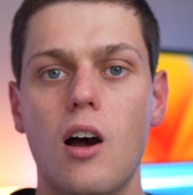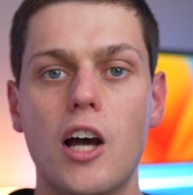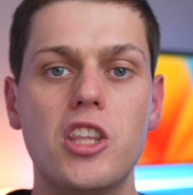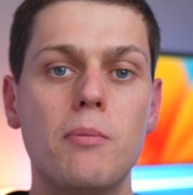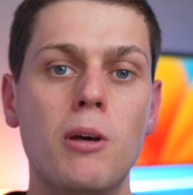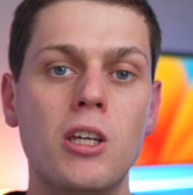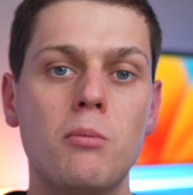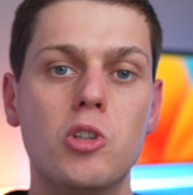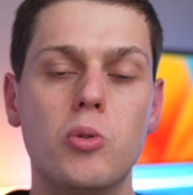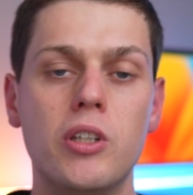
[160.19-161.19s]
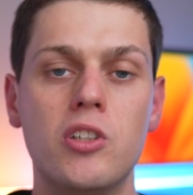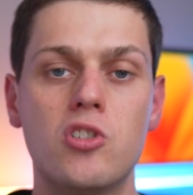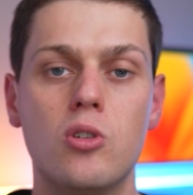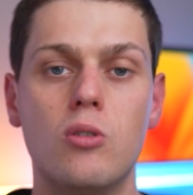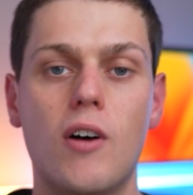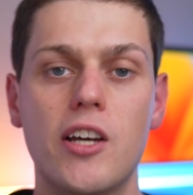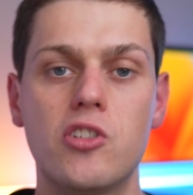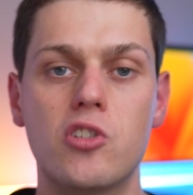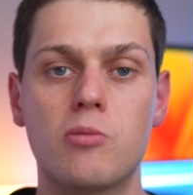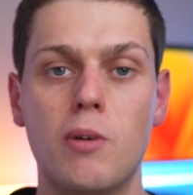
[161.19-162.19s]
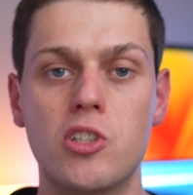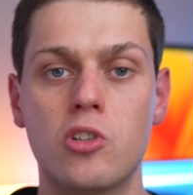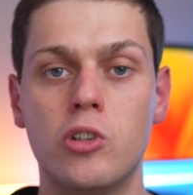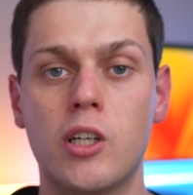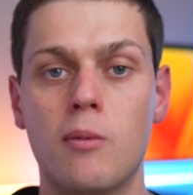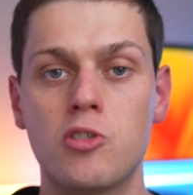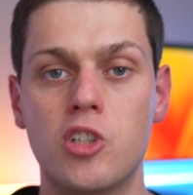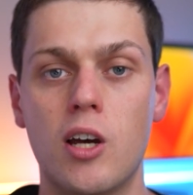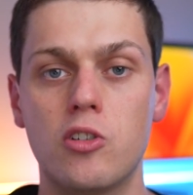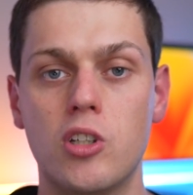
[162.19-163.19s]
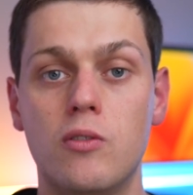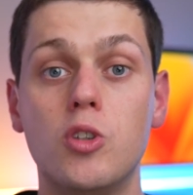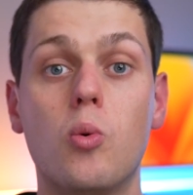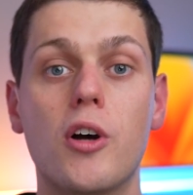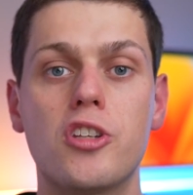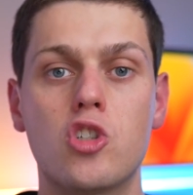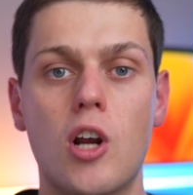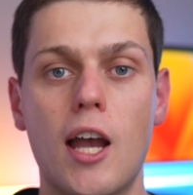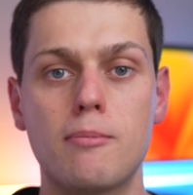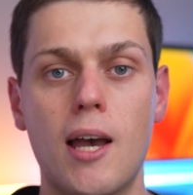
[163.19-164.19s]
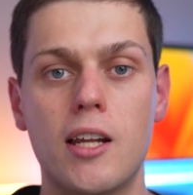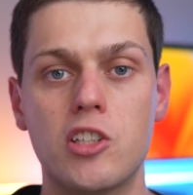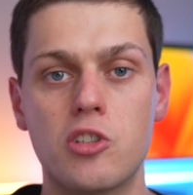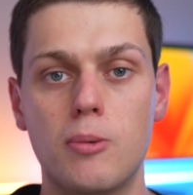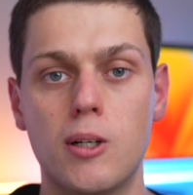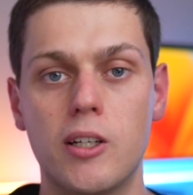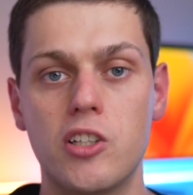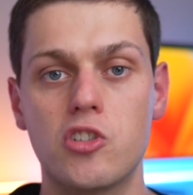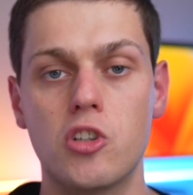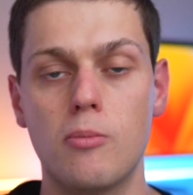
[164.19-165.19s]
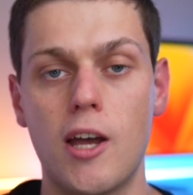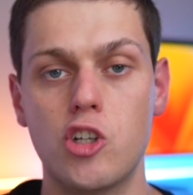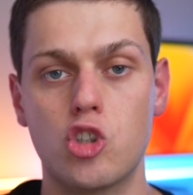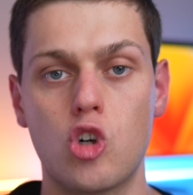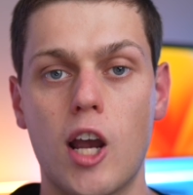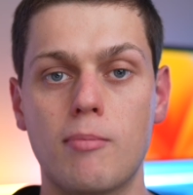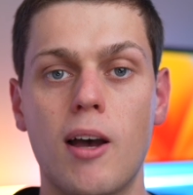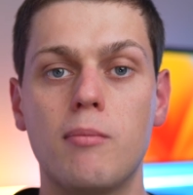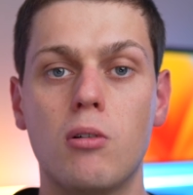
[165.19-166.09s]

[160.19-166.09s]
I think picking between these two devices basically comes down to if you want the trackpad experience that the Magic Trackpad